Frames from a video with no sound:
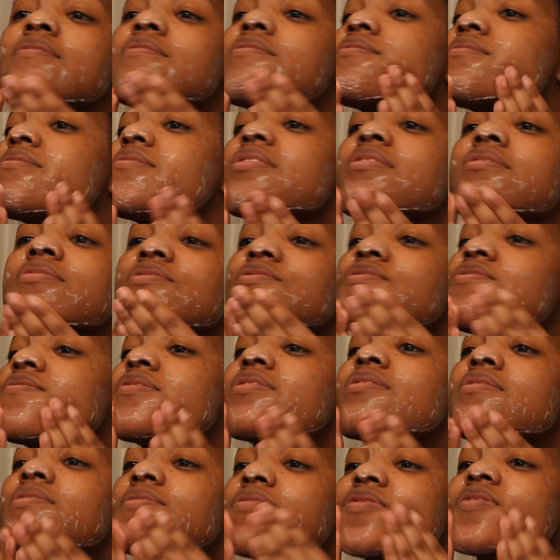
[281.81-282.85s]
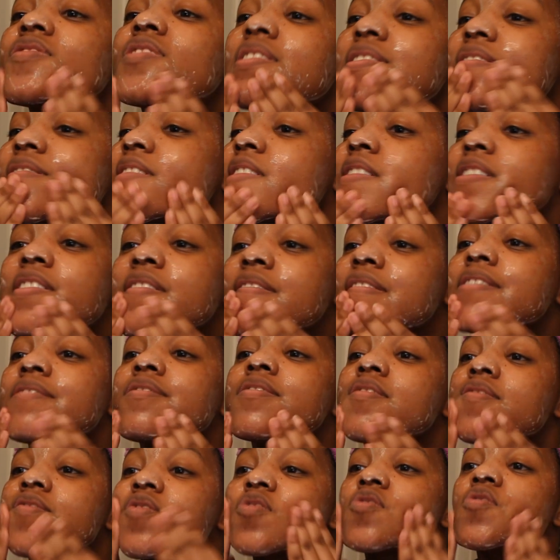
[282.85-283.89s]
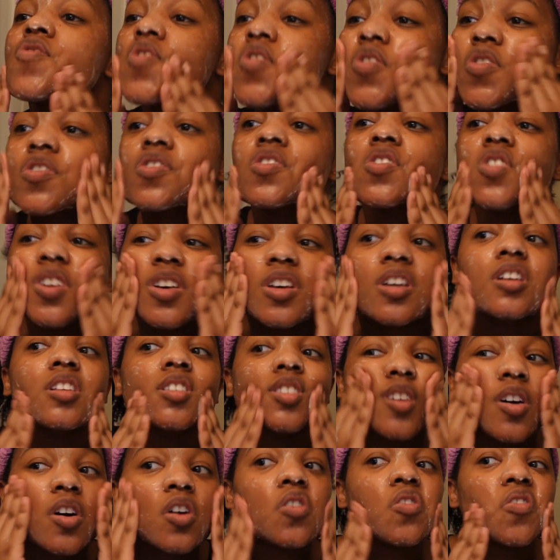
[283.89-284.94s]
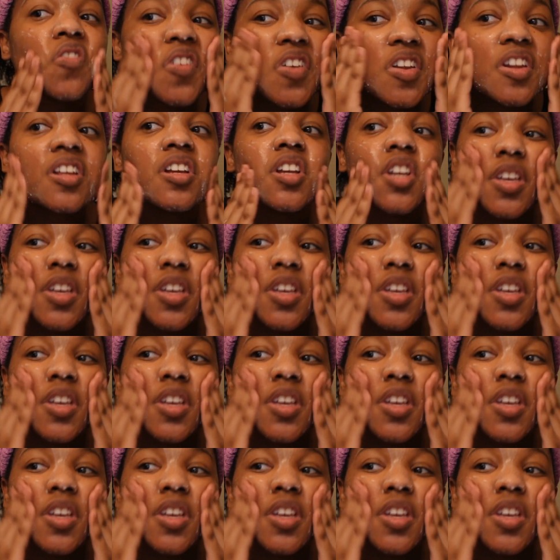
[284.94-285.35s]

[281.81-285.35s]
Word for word: and as you can see, it's already